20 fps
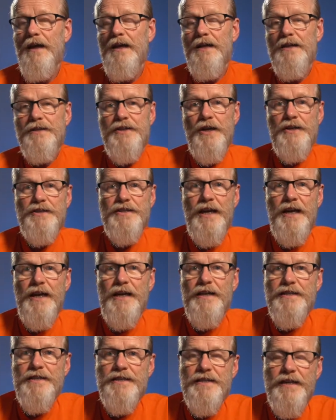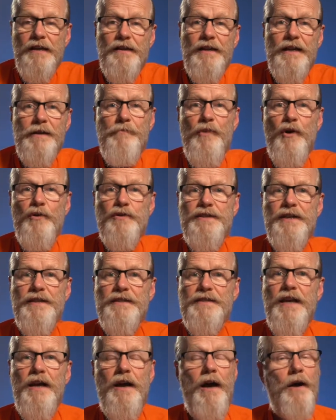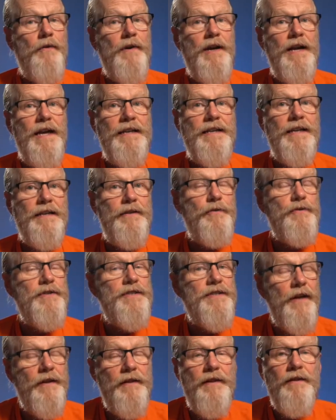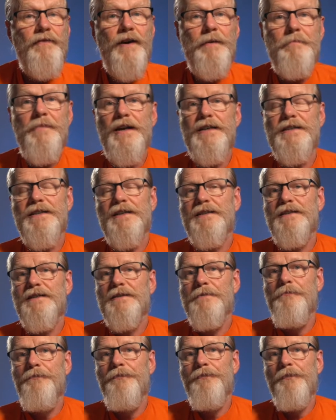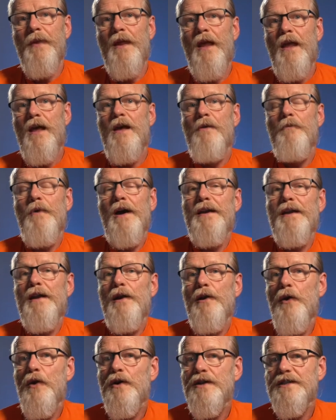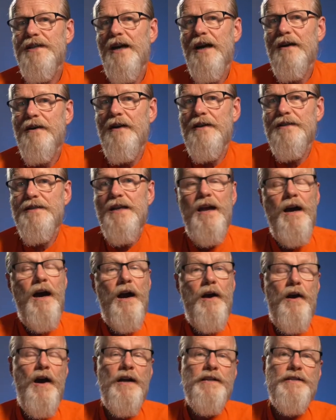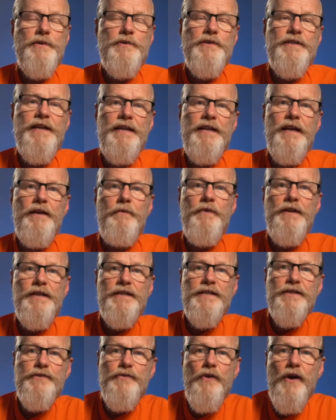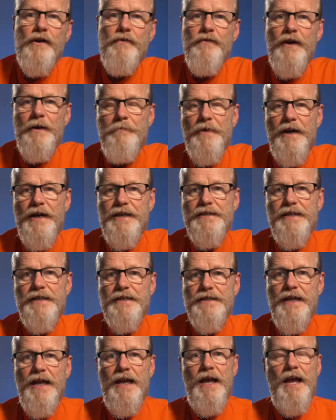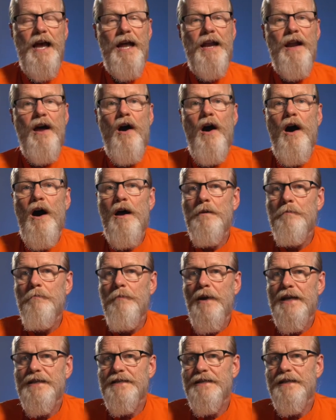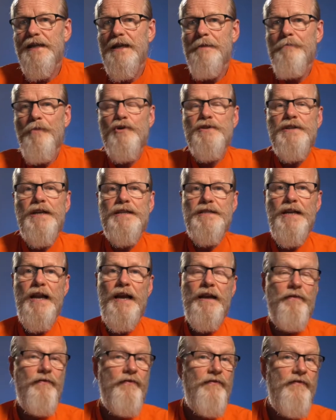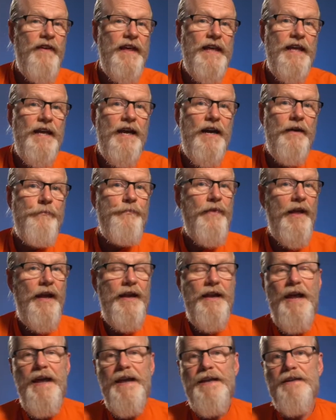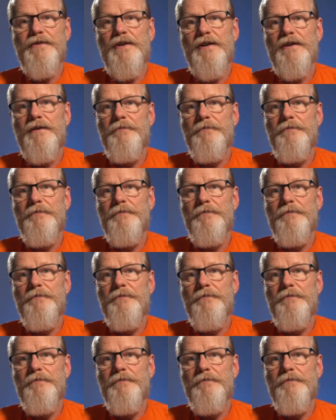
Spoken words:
Such subtle emotions are related to subtle vibrations, while the lower chakras are associated with strong vibrations and unpleasant emotions like fear and hatred.